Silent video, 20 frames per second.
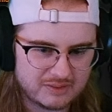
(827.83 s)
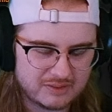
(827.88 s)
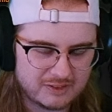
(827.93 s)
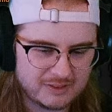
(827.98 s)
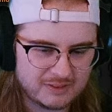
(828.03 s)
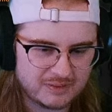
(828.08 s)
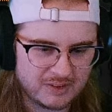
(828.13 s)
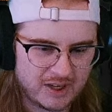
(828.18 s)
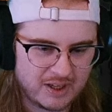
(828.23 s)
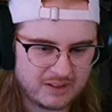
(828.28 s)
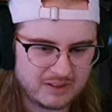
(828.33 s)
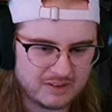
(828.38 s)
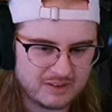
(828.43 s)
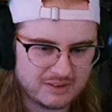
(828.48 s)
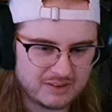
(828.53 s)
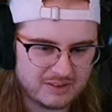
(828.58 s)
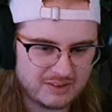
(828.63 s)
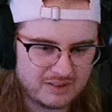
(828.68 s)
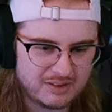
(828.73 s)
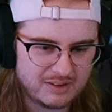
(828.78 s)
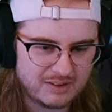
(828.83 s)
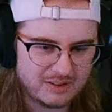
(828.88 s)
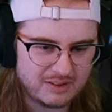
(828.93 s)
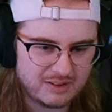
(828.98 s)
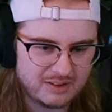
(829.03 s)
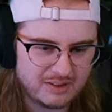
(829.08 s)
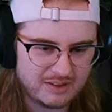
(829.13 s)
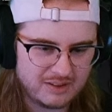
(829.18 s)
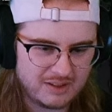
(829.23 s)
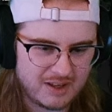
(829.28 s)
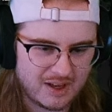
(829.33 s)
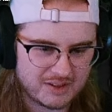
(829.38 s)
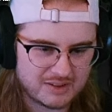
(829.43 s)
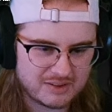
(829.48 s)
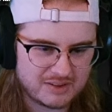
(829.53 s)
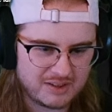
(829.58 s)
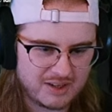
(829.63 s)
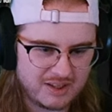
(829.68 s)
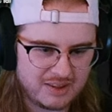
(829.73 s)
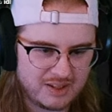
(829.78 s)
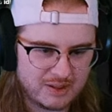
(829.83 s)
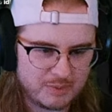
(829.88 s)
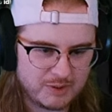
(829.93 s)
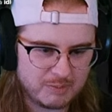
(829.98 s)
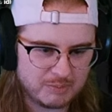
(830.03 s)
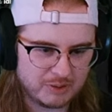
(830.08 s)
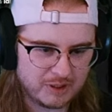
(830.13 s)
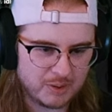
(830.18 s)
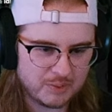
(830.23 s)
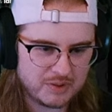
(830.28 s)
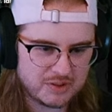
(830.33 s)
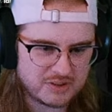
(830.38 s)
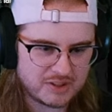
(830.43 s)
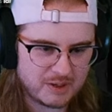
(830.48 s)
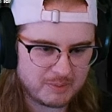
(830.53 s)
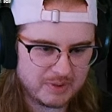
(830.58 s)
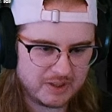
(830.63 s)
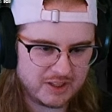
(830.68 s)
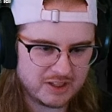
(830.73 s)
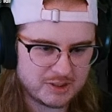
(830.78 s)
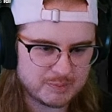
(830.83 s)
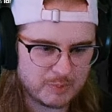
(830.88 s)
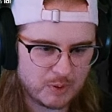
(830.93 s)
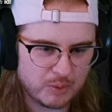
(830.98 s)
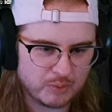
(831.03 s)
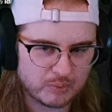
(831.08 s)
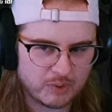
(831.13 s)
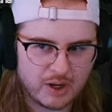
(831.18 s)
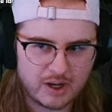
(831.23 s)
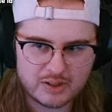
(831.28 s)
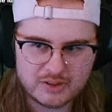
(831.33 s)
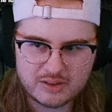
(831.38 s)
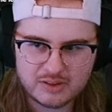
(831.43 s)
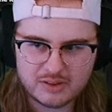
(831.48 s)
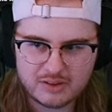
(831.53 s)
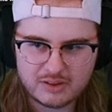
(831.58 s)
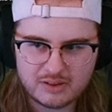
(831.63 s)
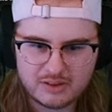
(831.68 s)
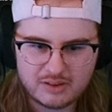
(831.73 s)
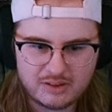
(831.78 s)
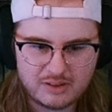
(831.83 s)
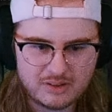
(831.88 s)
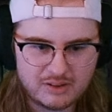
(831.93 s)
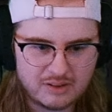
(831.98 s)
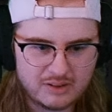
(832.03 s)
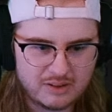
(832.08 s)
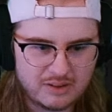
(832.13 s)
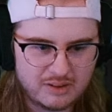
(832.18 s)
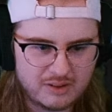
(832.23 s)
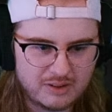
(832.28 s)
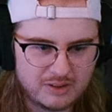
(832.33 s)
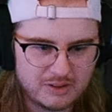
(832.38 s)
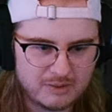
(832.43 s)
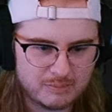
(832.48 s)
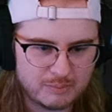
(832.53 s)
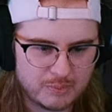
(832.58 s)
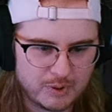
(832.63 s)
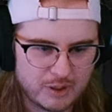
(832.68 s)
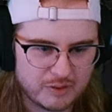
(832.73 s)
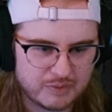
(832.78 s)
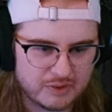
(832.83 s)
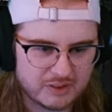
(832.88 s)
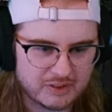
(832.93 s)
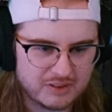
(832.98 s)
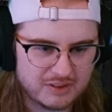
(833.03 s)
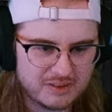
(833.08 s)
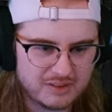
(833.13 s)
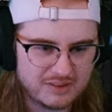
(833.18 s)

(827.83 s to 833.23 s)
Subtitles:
Right? Yes. And then we blow this up and it gets both rocks. Perfect.